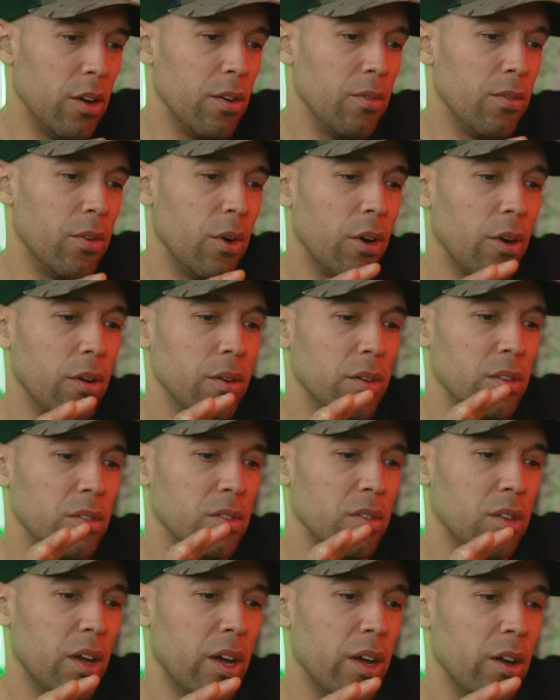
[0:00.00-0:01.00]
of our
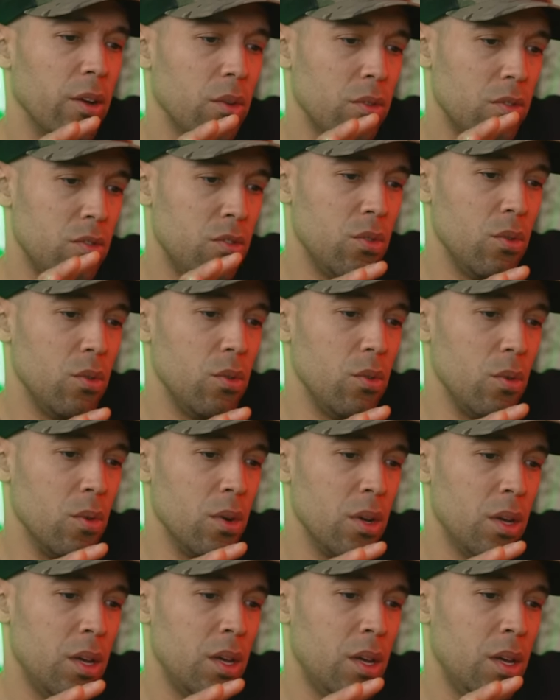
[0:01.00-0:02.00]
desire to
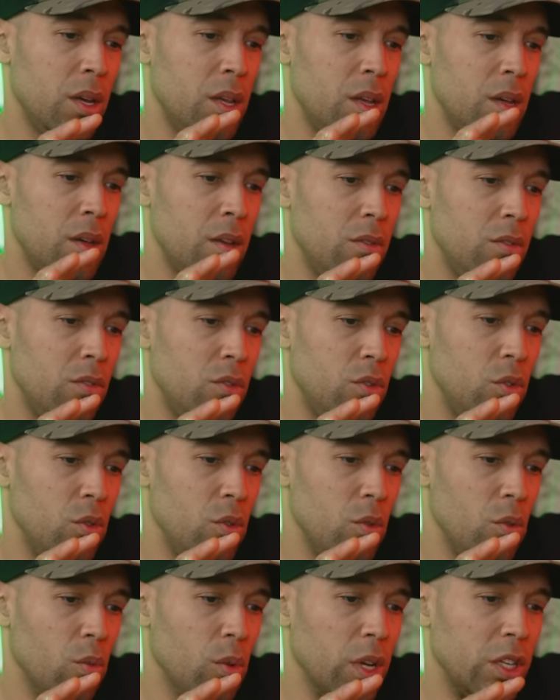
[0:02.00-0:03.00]

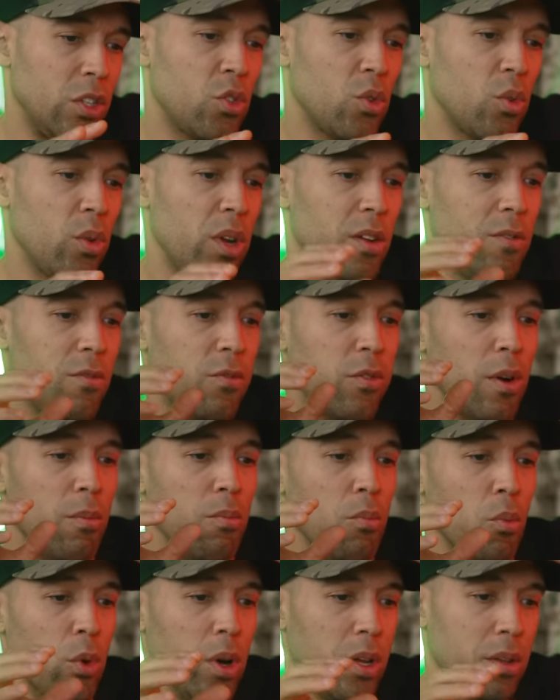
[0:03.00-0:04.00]
to retreat
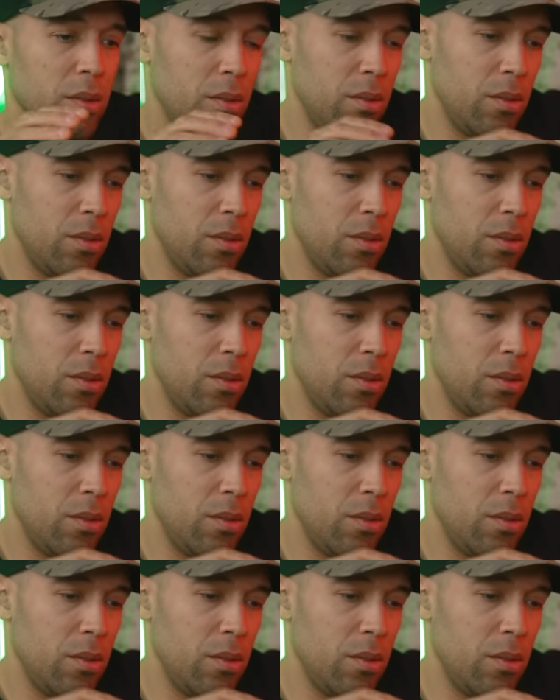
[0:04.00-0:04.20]
from what